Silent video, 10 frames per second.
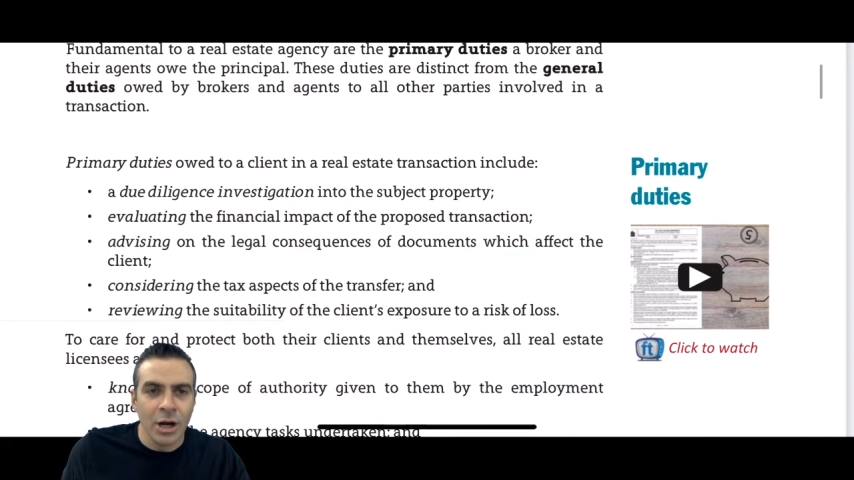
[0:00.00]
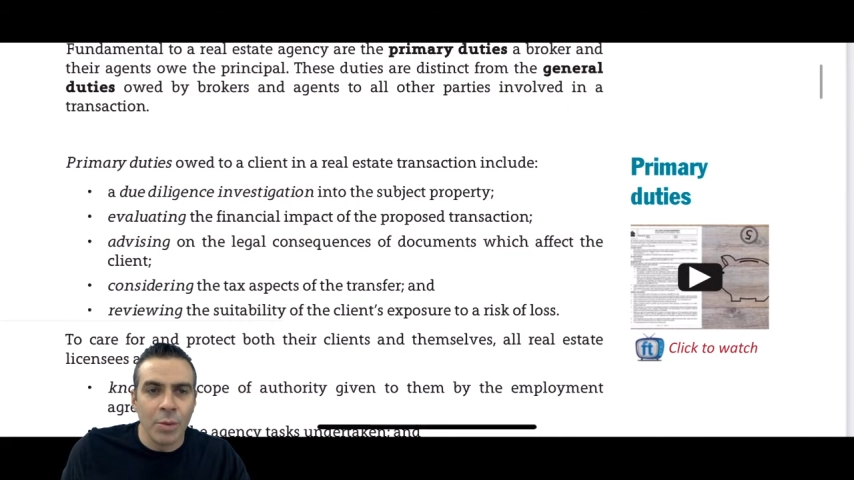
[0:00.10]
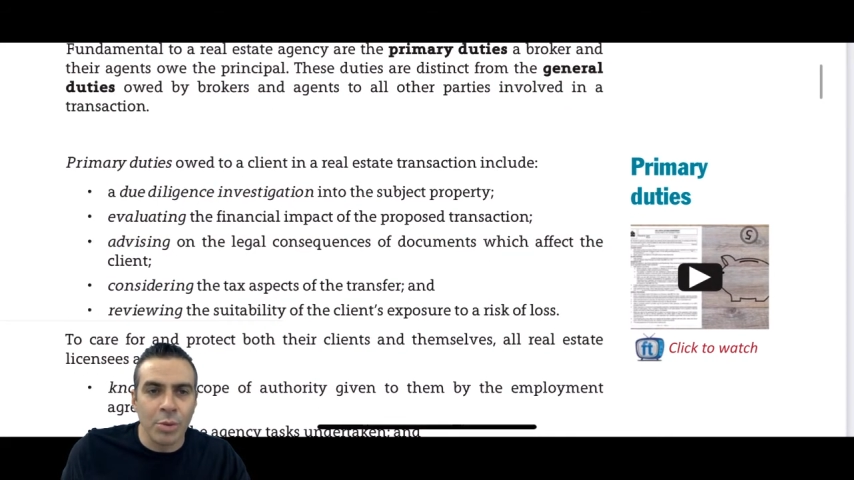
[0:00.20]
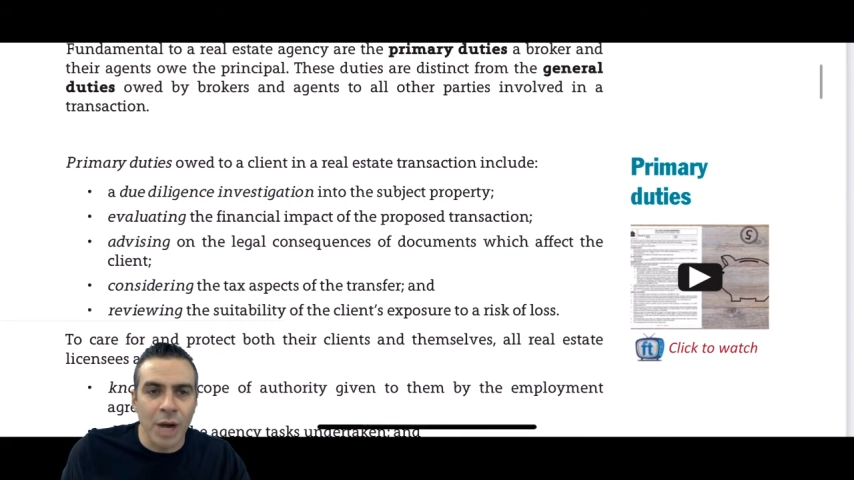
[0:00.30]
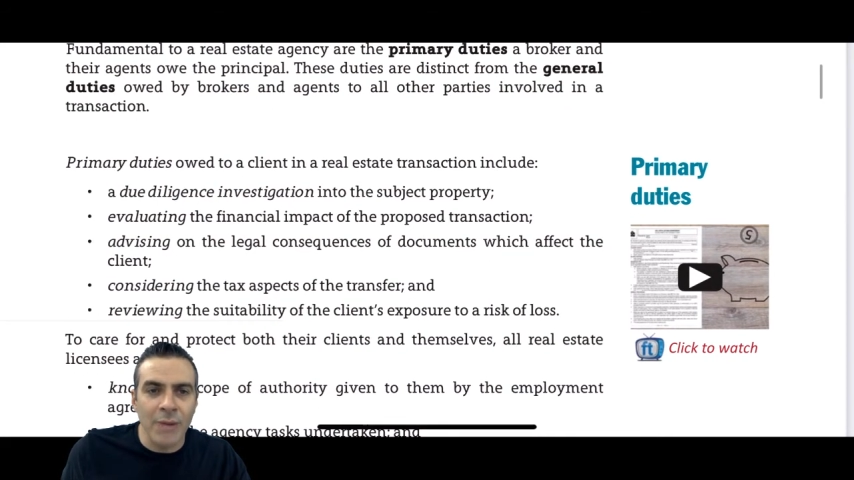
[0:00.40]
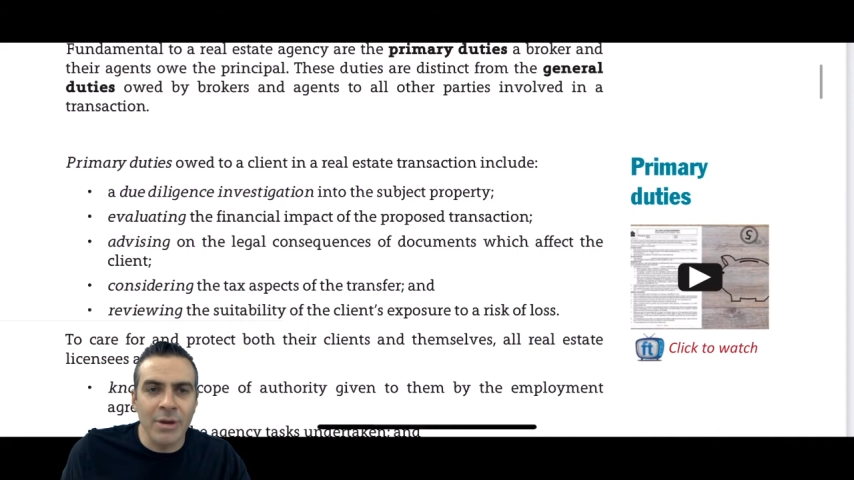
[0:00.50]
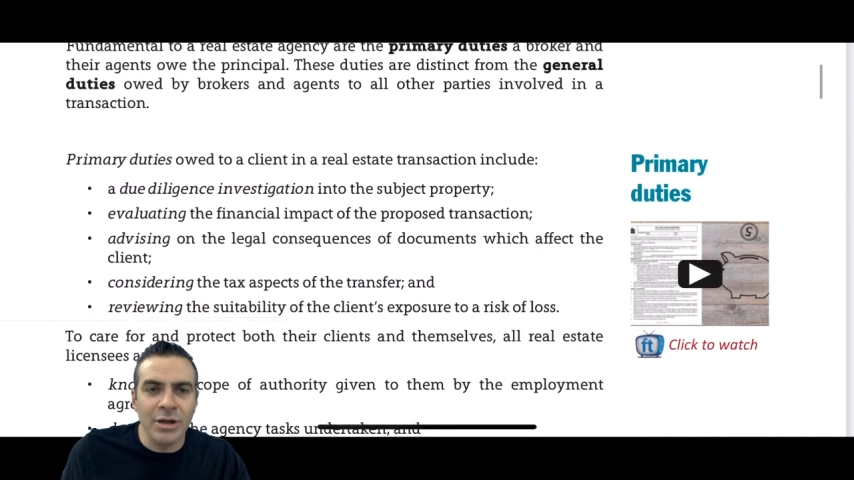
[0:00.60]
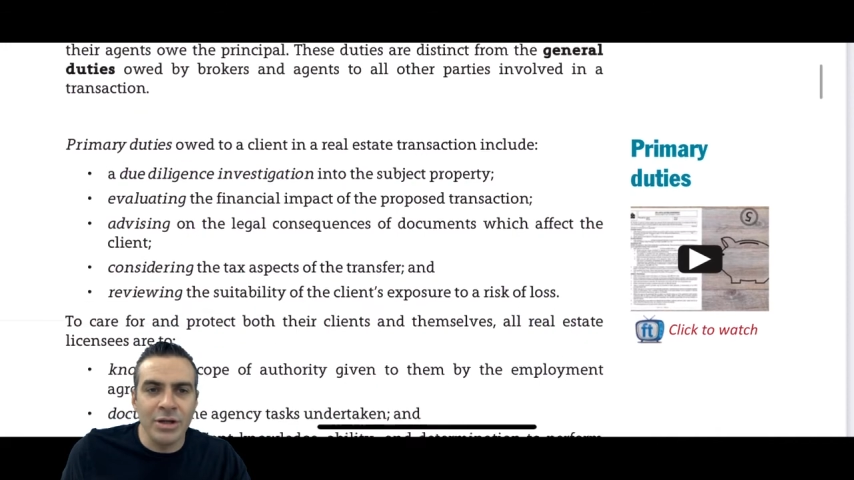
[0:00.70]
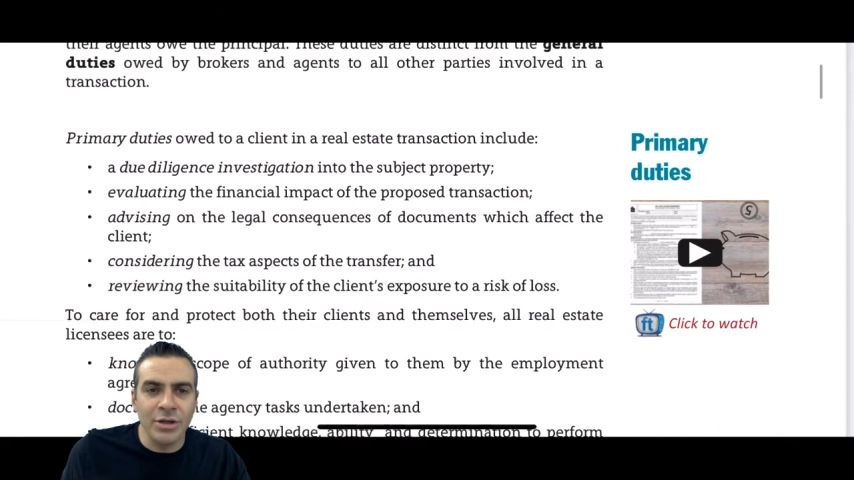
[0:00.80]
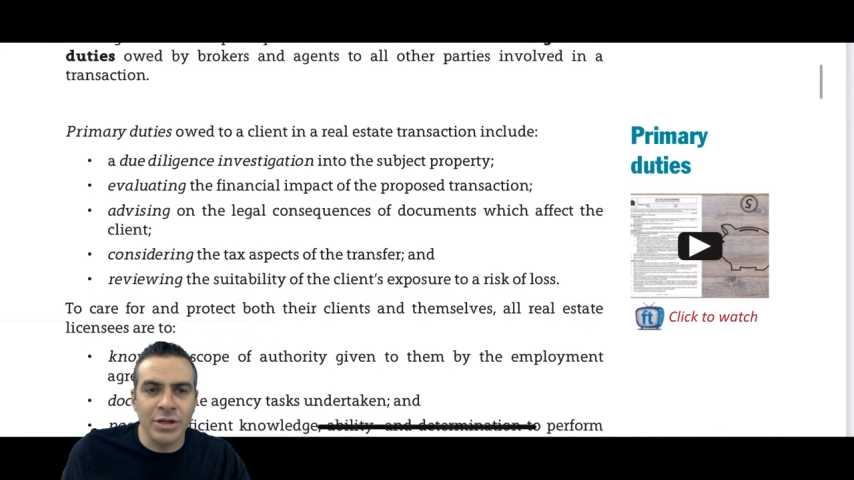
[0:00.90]
Primary
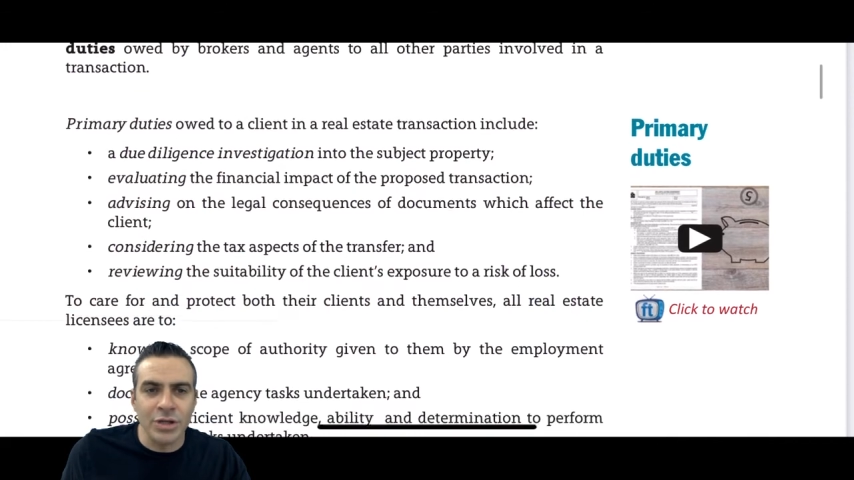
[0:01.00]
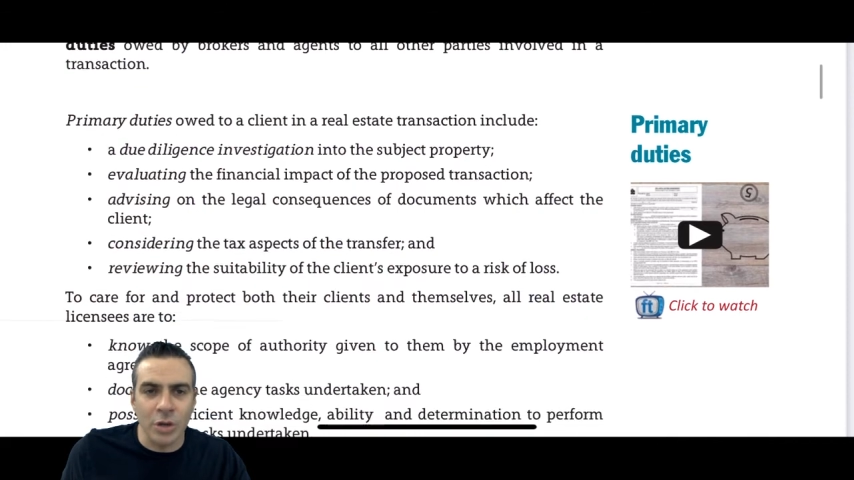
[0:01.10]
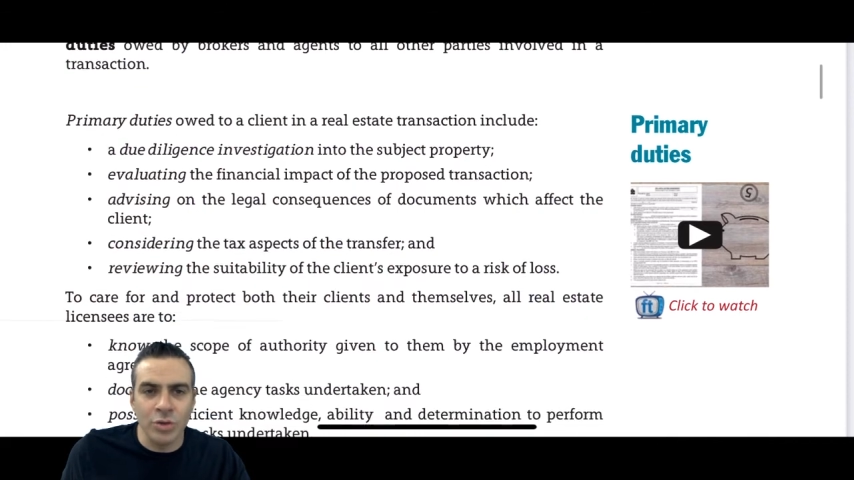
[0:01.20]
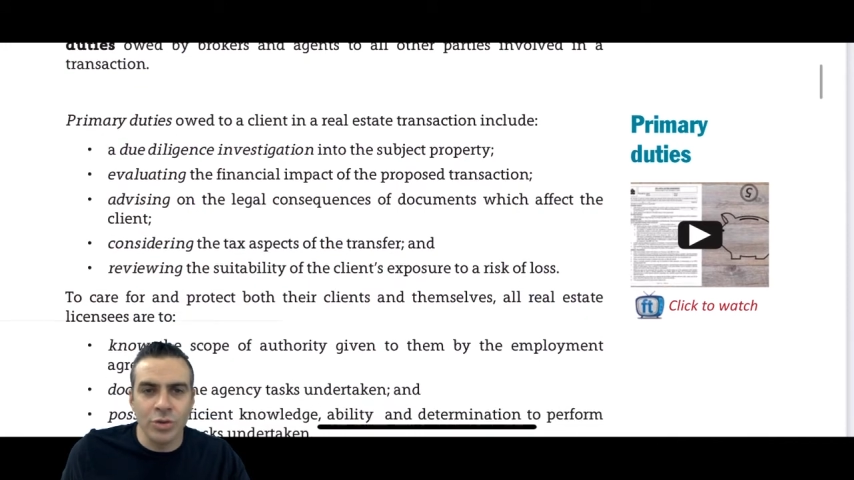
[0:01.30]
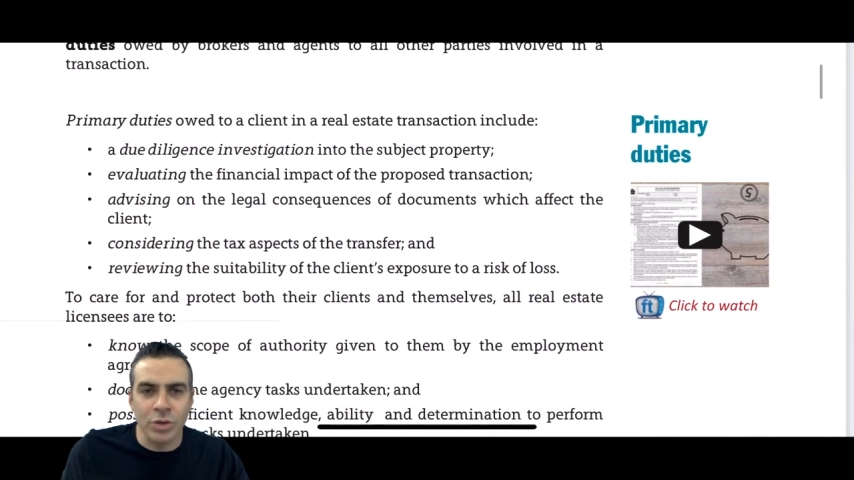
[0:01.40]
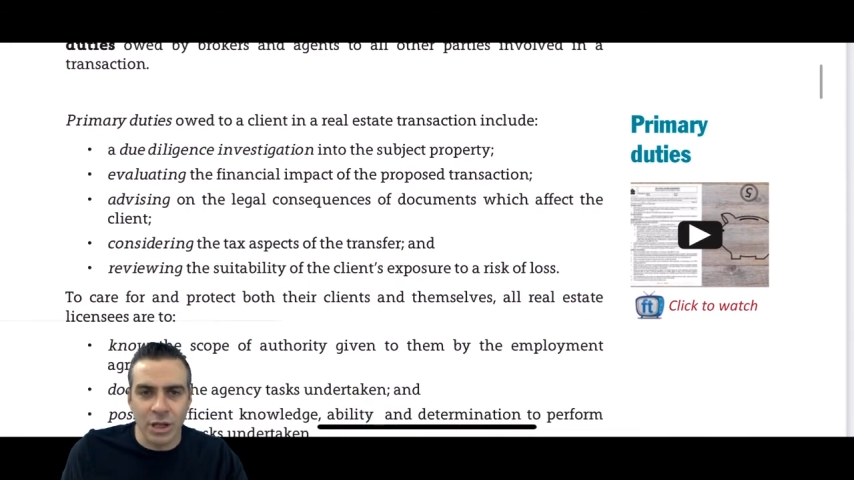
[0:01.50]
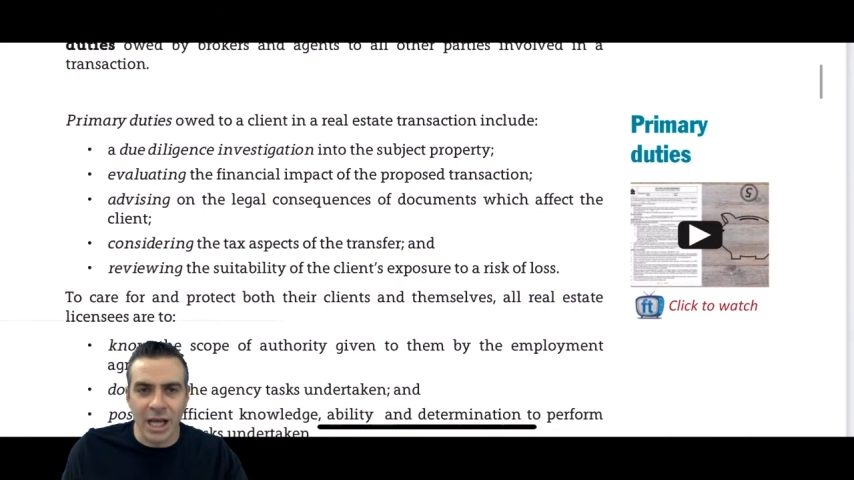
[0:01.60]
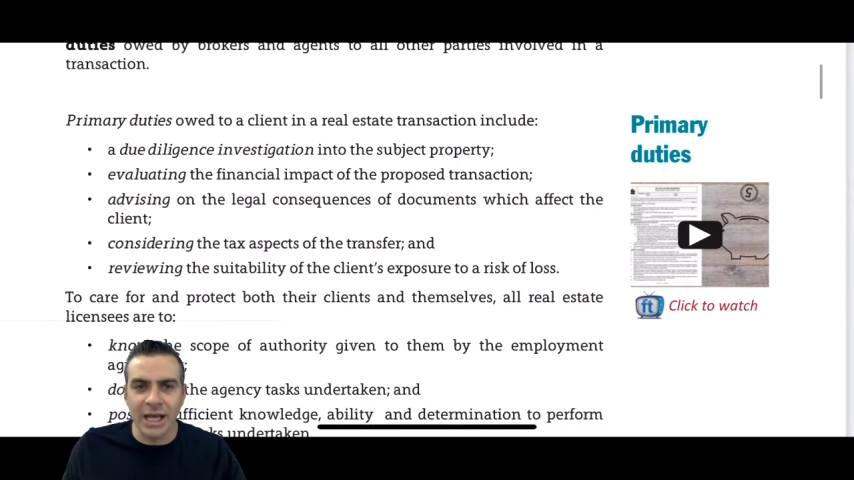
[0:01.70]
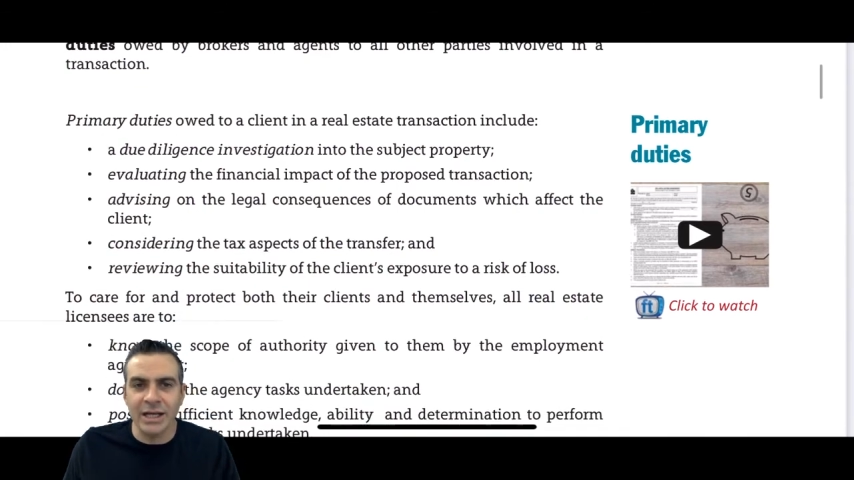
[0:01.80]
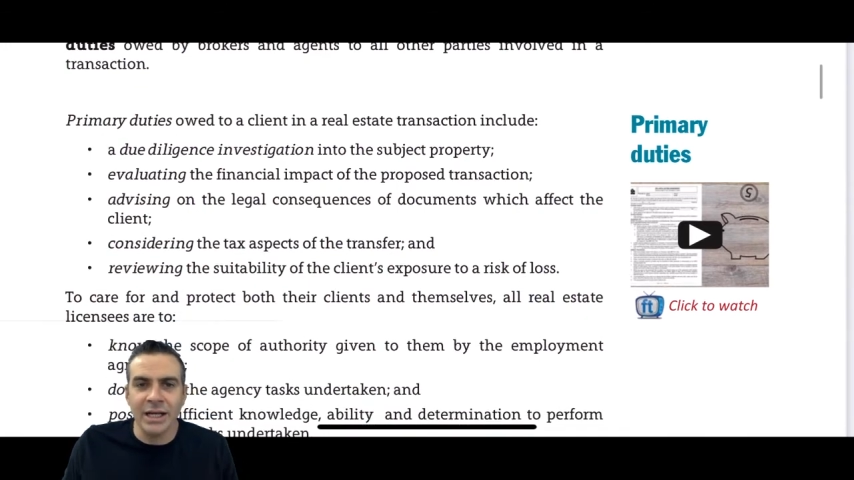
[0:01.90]
duties owed to a
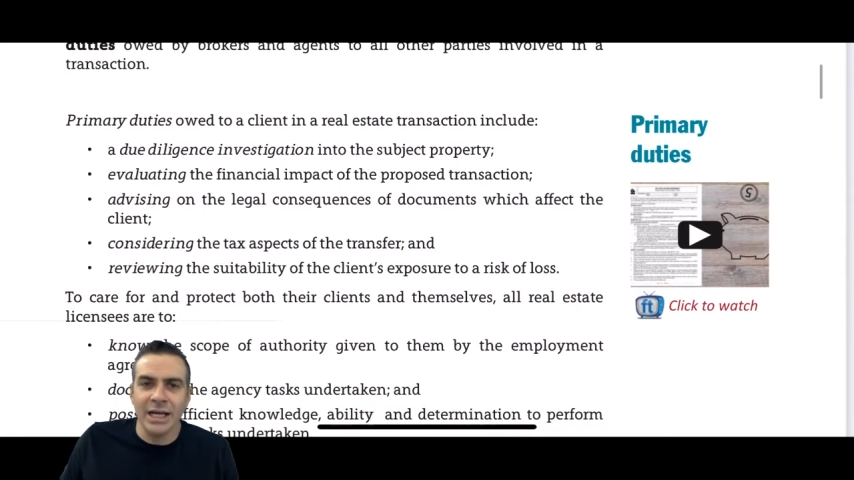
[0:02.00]
client